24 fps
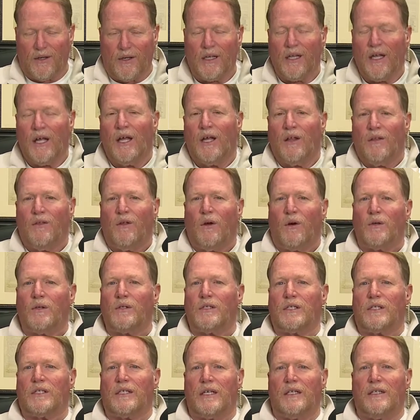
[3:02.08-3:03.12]

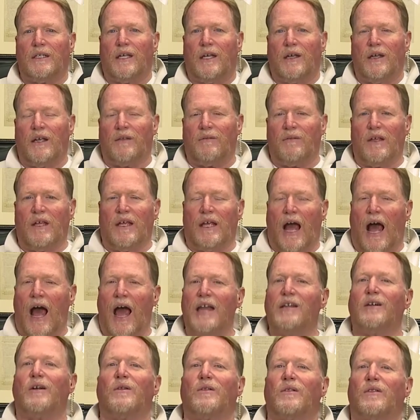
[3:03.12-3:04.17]

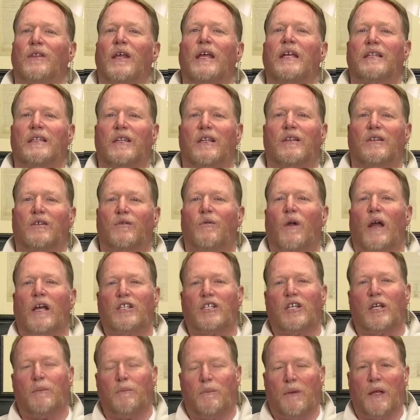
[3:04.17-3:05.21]
I don't think that the
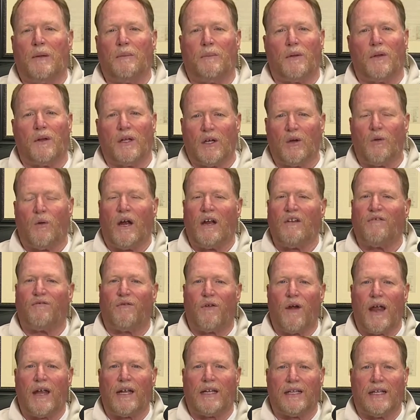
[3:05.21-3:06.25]
Russian people, and quite
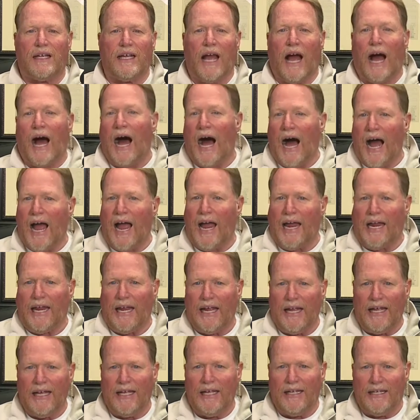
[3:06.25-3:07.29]
frankly, I
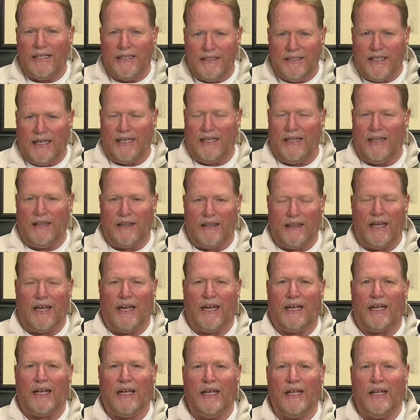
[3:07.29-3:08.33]
didn't
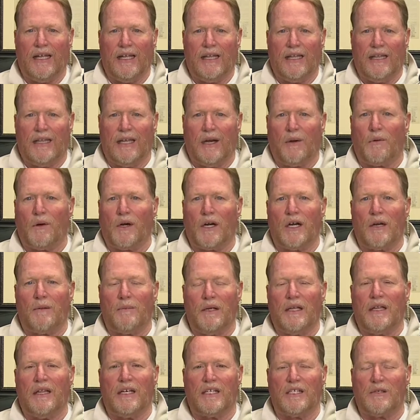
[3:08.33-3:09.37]
think there were going to
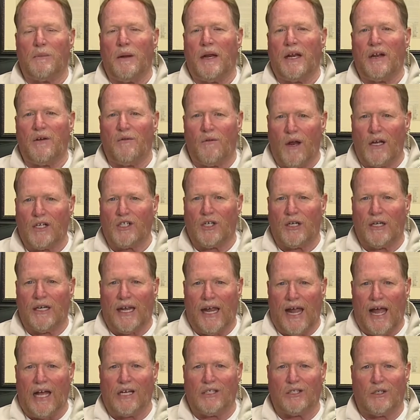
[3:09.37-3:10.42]
be this many Russian
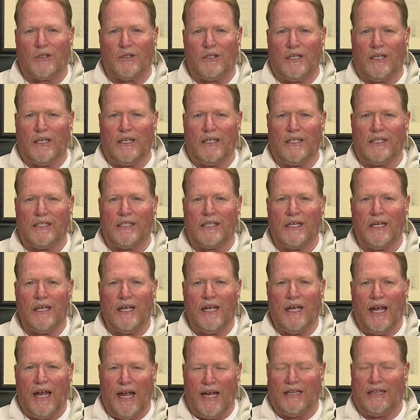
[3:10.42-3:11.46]
casualties
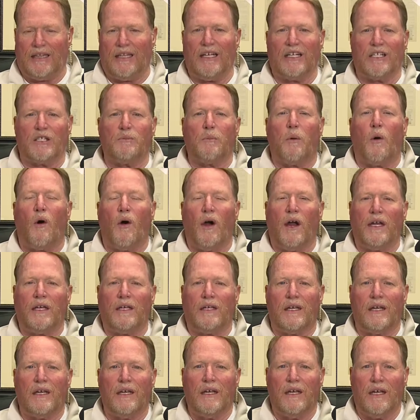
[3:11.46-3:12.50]
at this
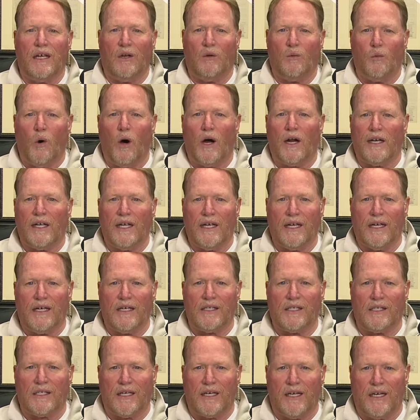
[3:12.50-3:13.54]
point in what
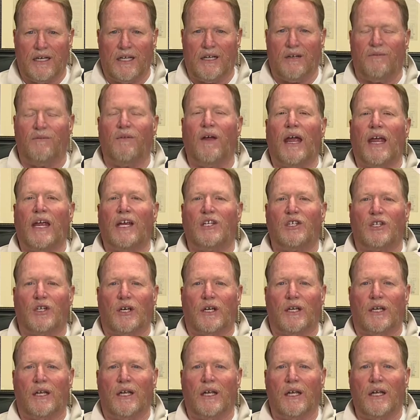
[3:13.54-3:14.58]
is an
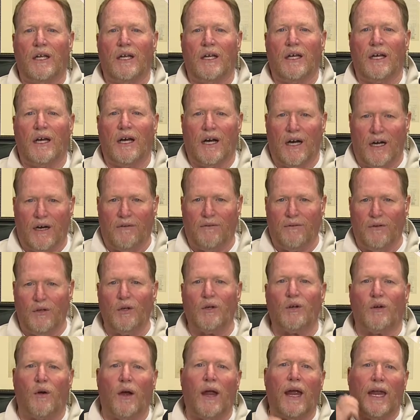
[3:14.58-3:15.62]
invasion of
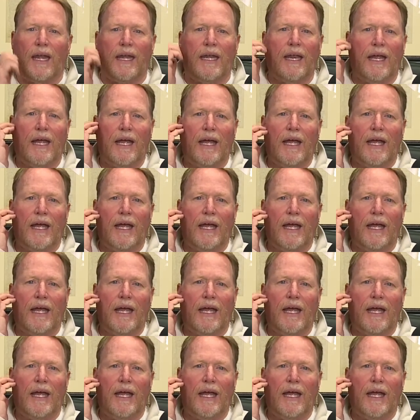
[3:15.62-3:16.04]
Ukraine.